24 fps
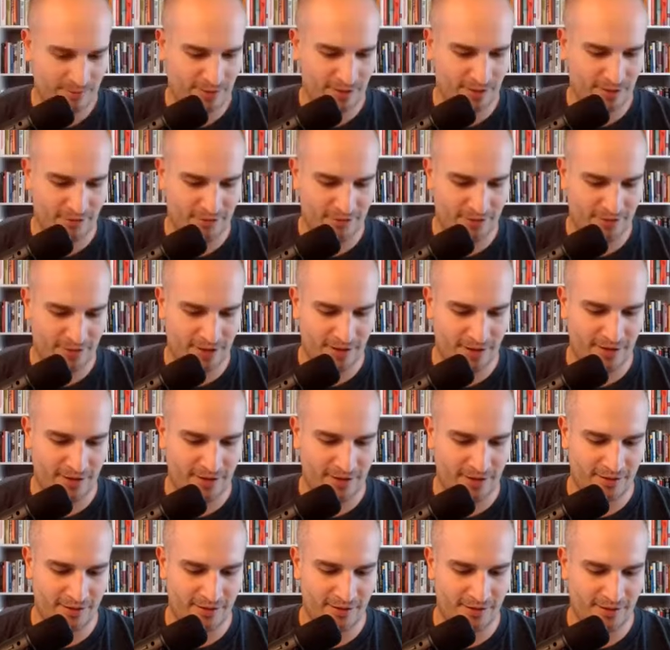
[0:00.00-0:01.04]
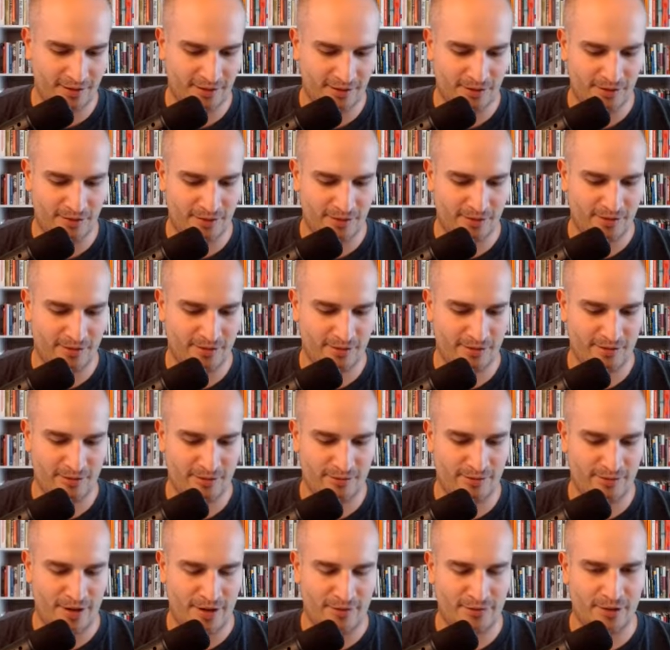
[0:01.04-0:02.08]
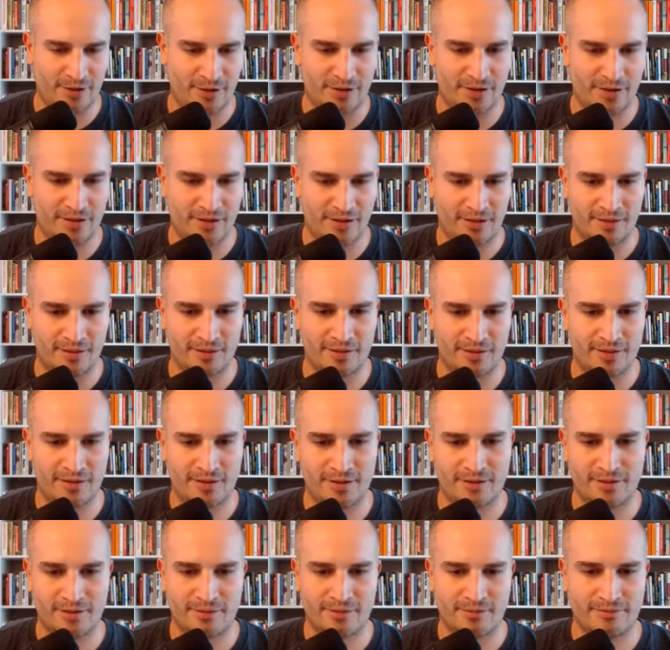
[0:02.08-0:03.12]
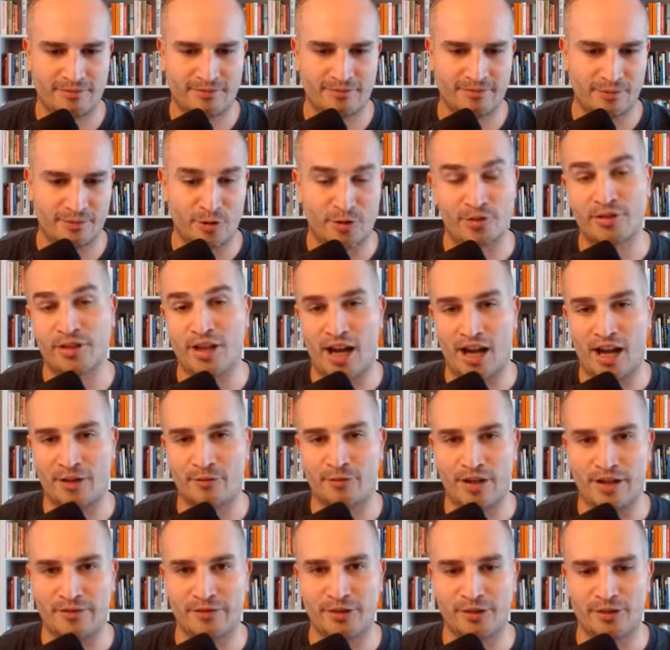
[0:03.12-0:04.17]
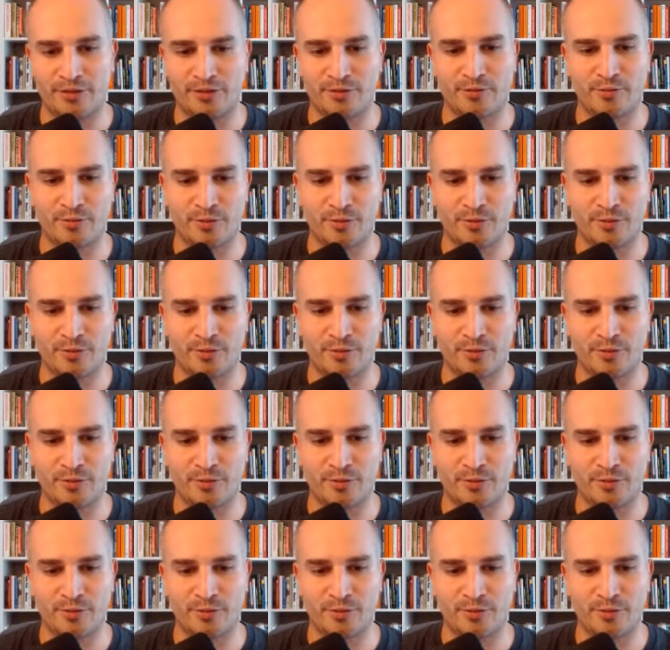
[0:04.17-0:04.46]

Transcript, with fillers: So finding other revenue things or non-revenue